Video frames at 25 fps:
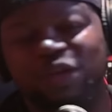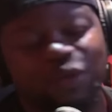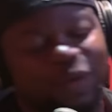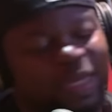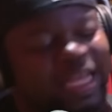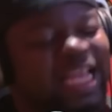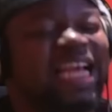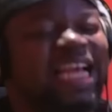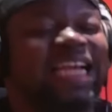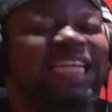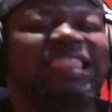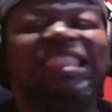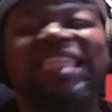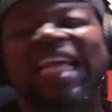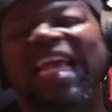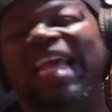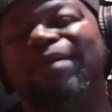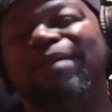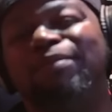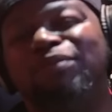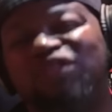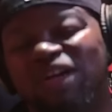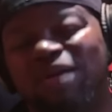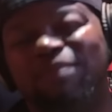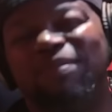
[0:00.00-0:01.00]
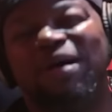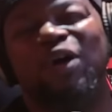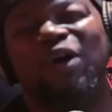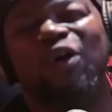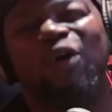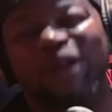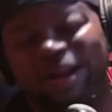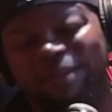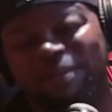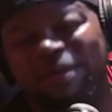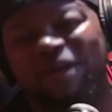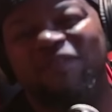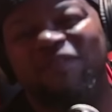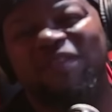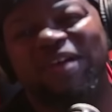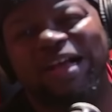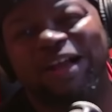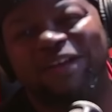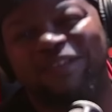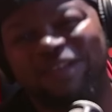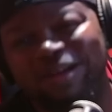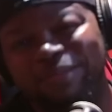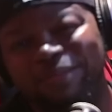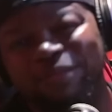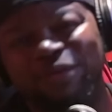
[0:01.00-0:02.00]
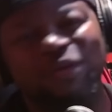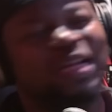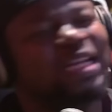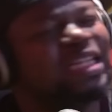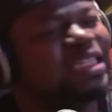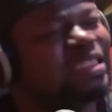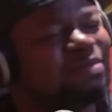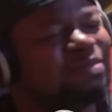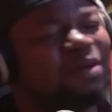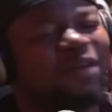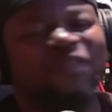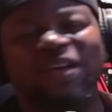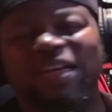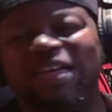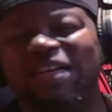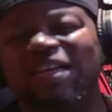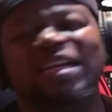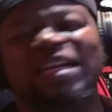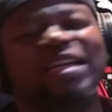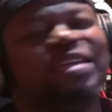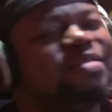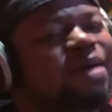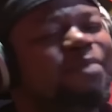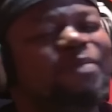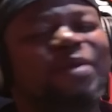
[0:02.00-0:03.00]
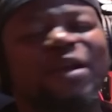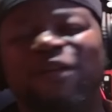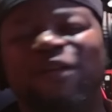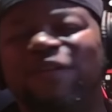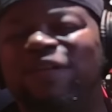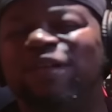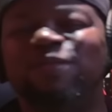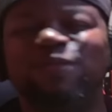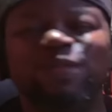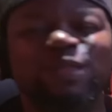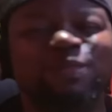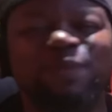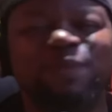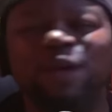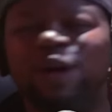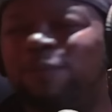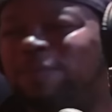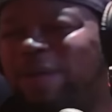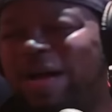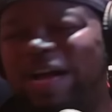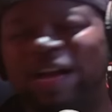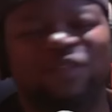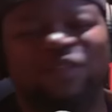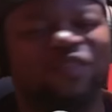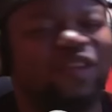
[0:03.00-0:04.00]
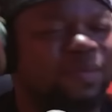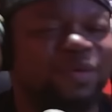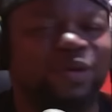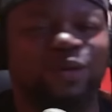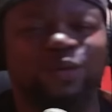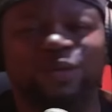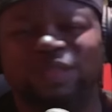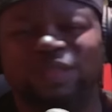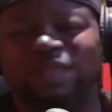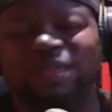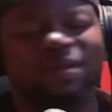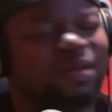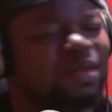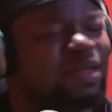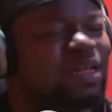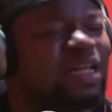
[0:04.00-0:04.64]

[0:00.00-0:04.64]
You can't shame Trump by calling him a motherfucker criminal. This motherfucker, America was built by criminals.